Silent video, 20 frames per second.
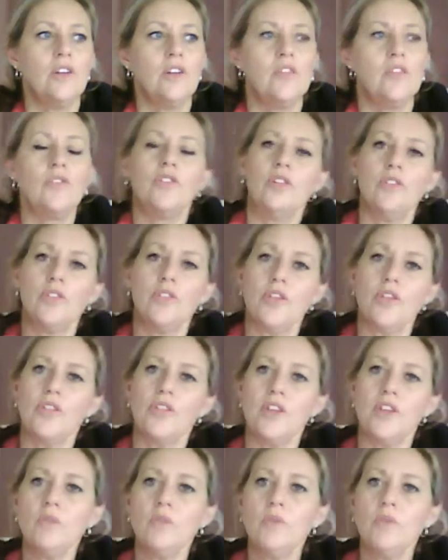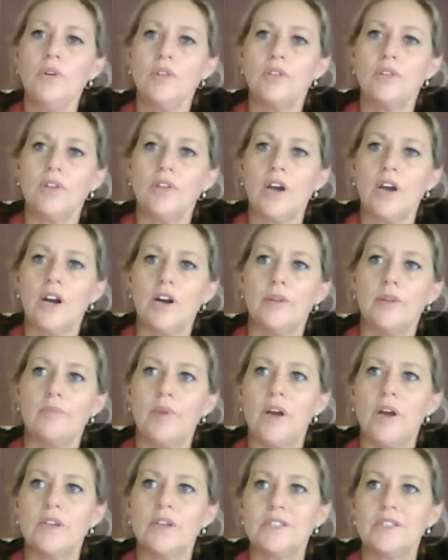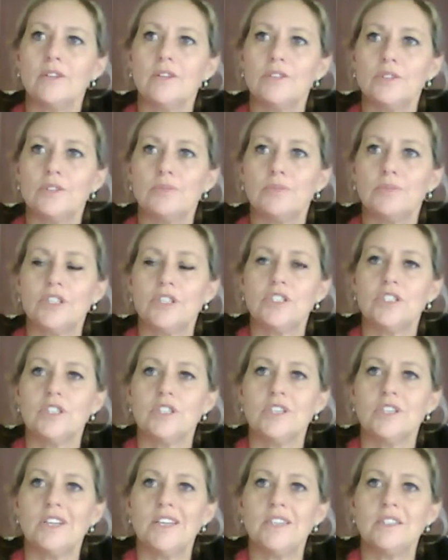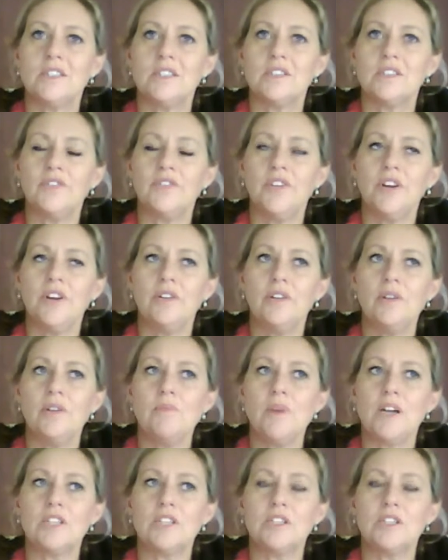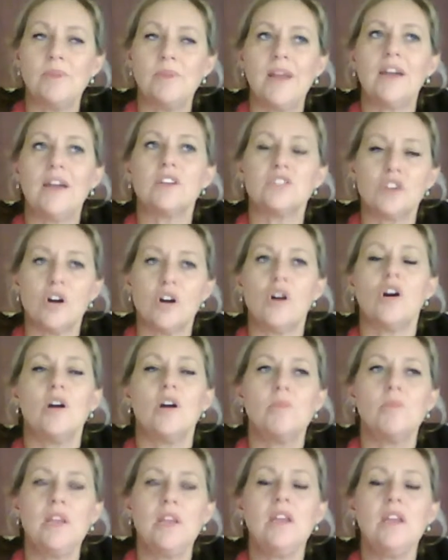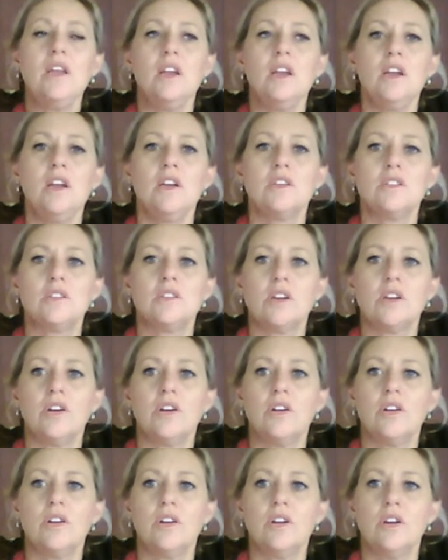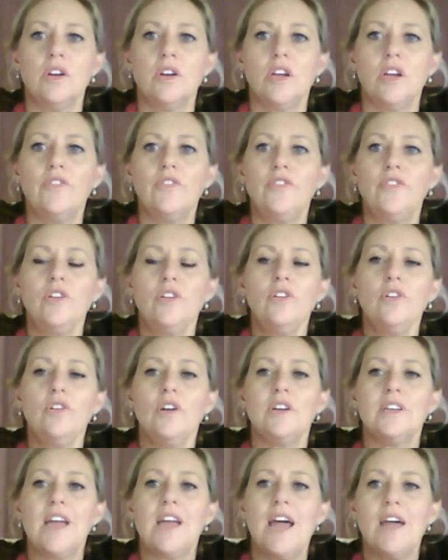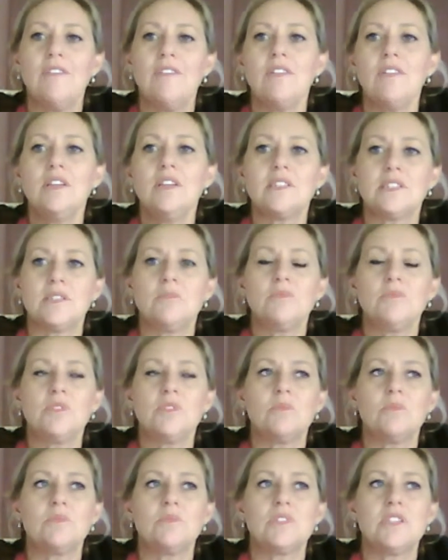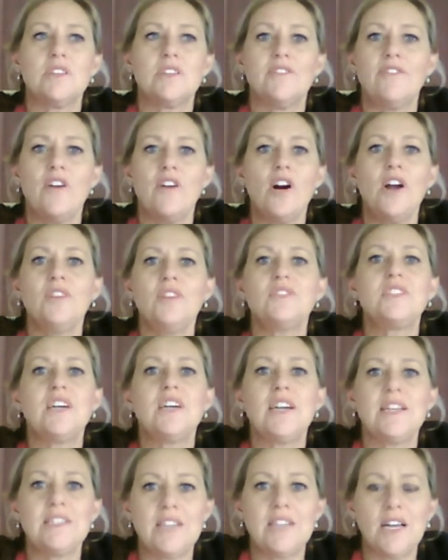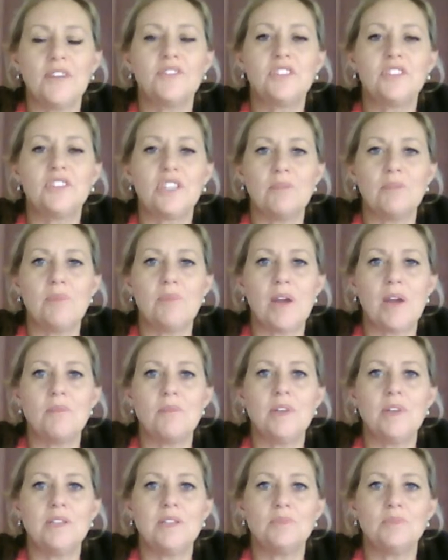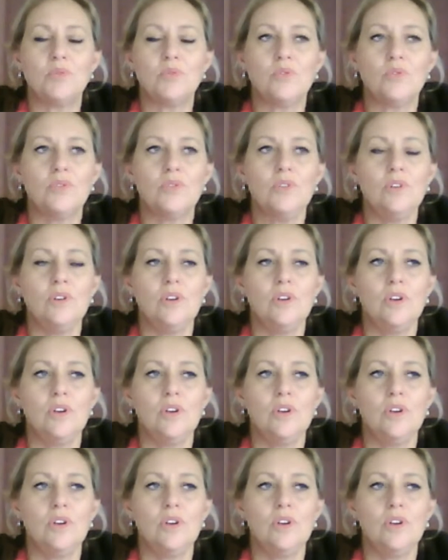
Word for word: the the thing with um, postnatal depression is it's very much about timing. So if you are having these symptoms five days after your baby is born,